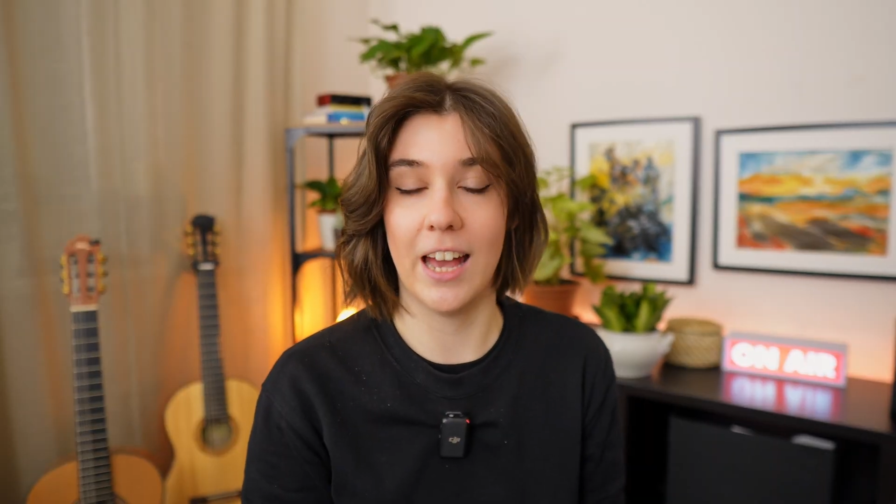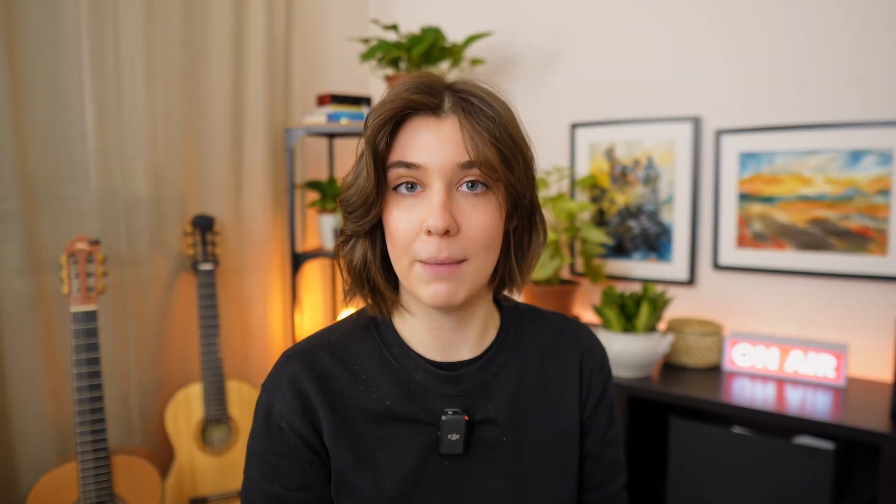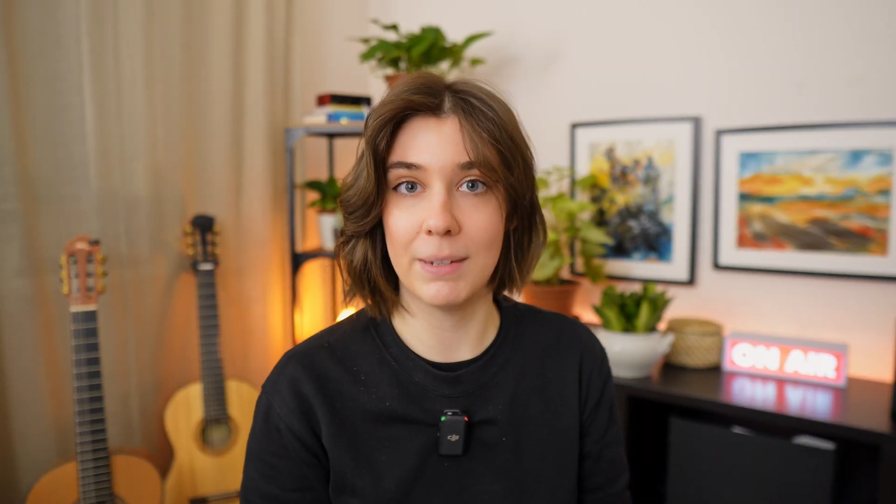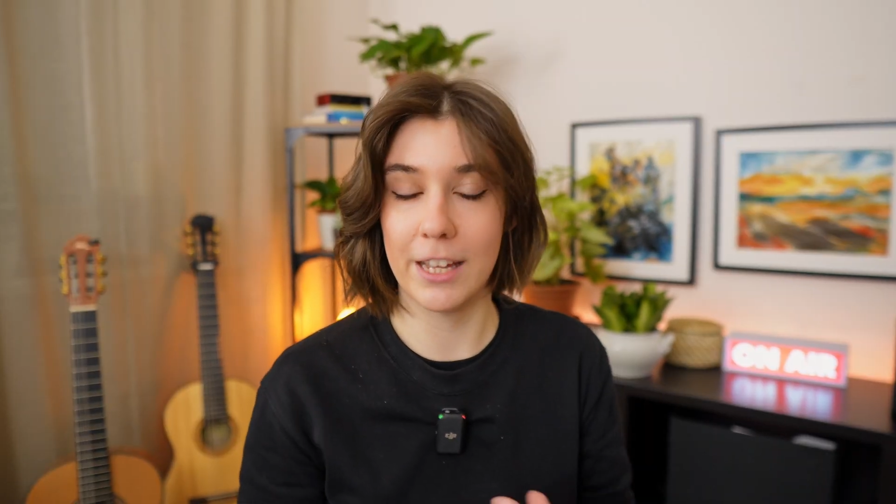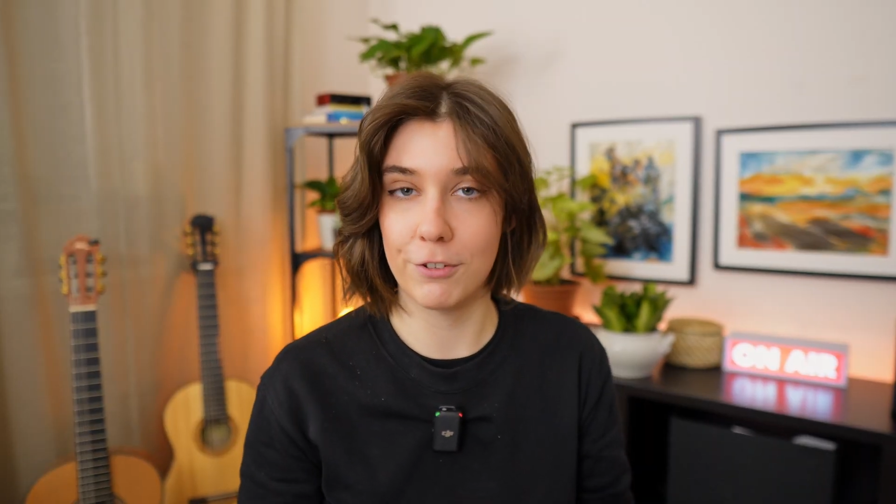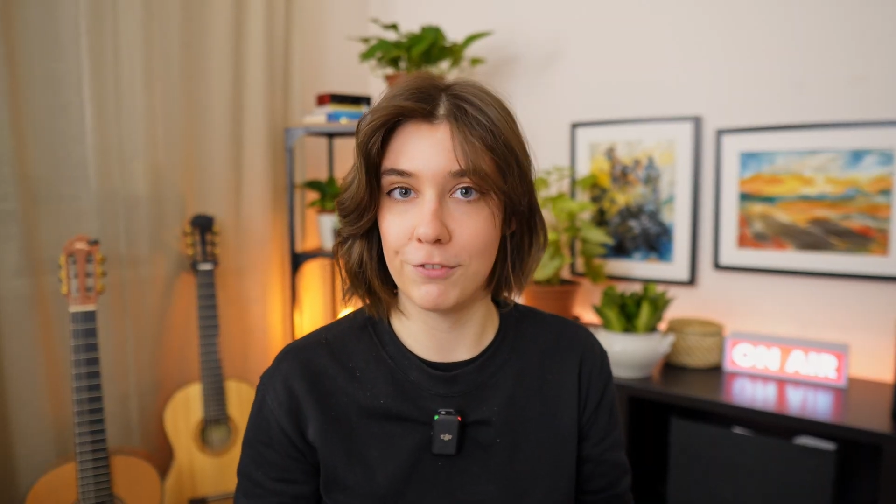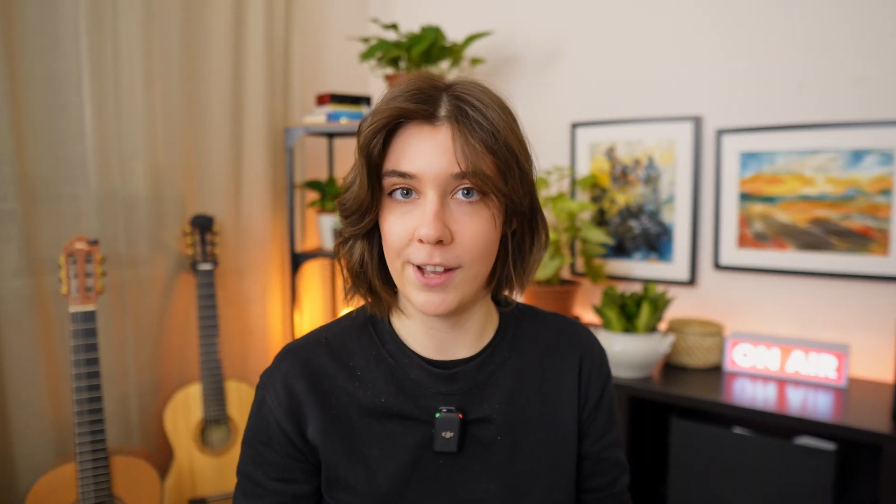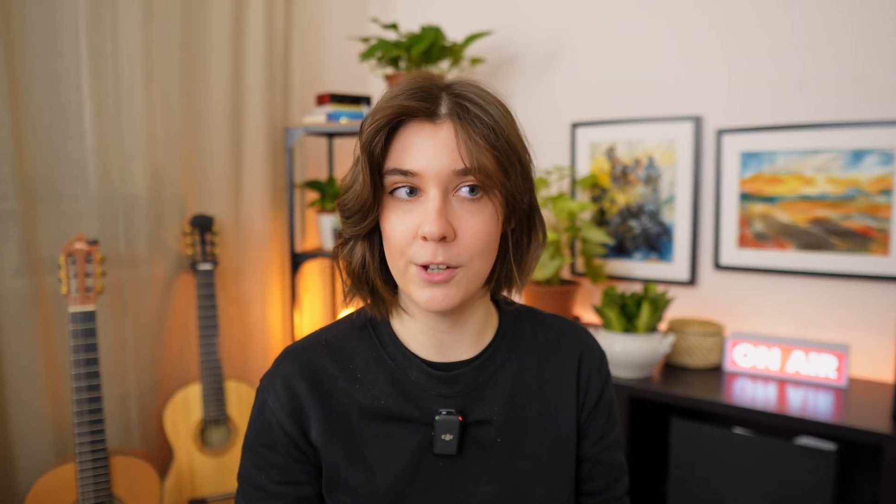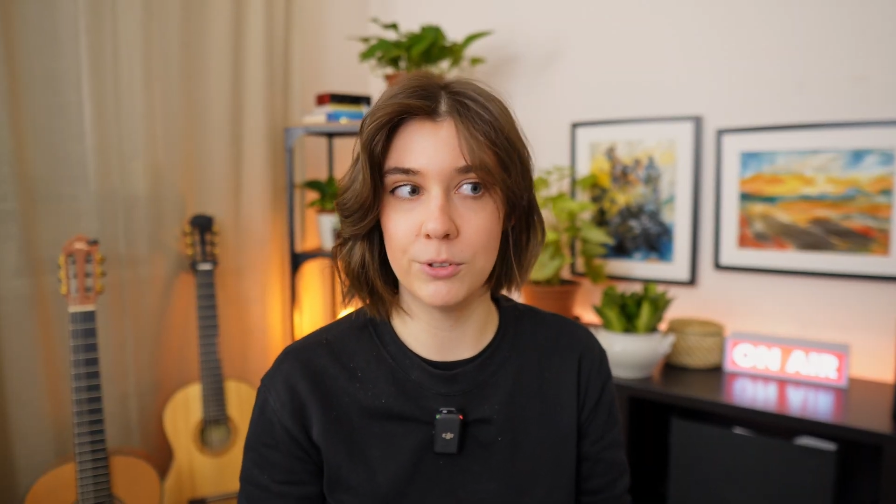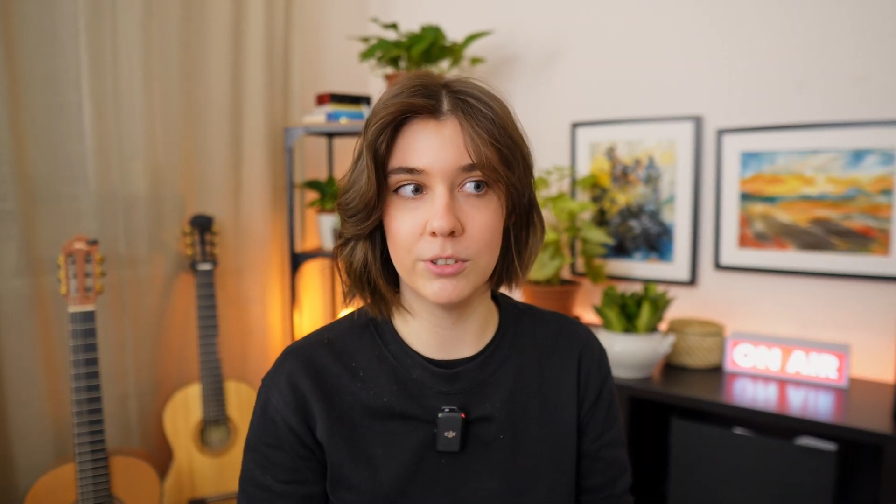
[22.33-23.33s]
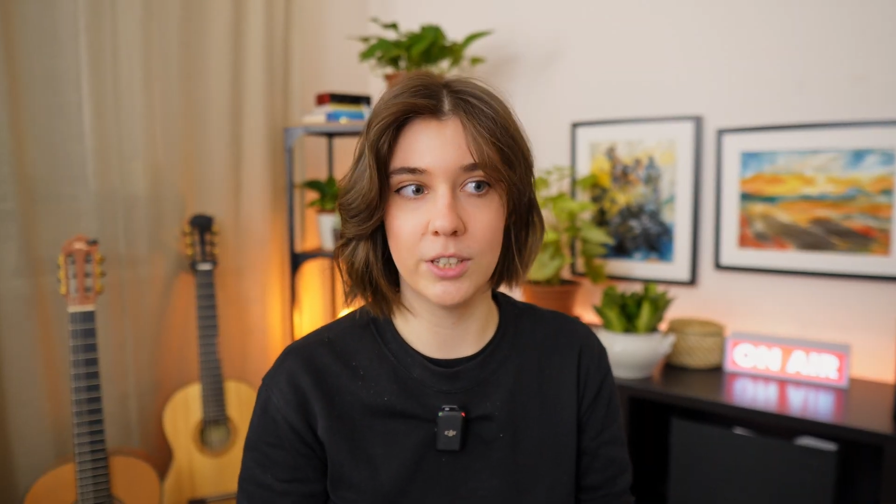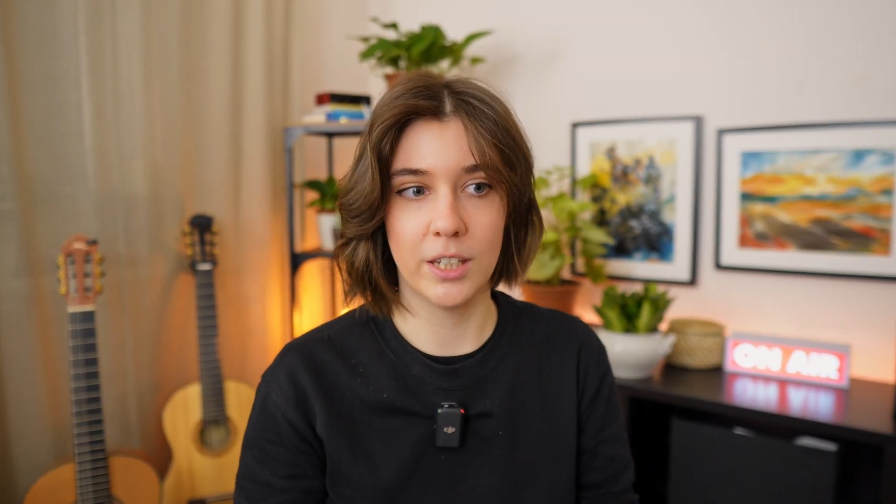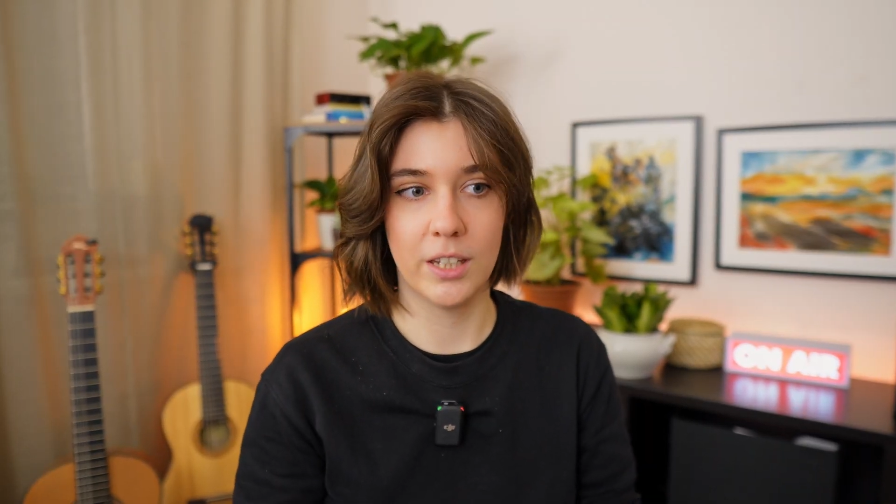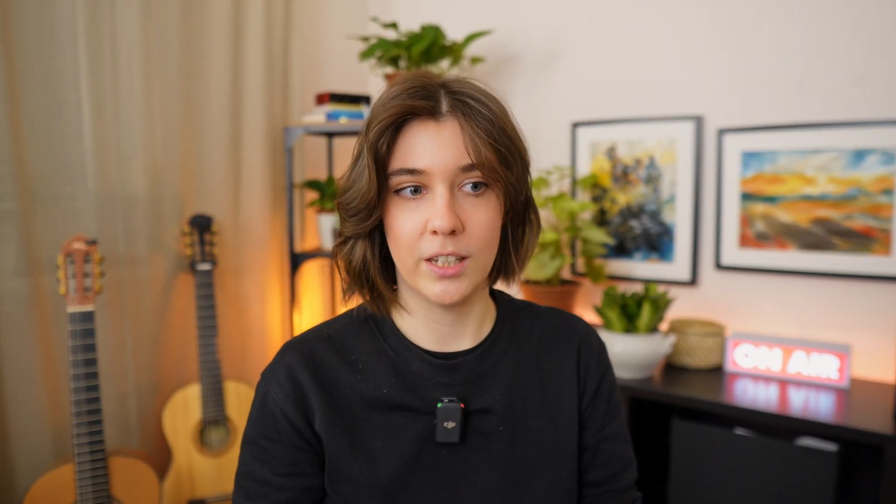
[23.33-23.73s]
I mean, I found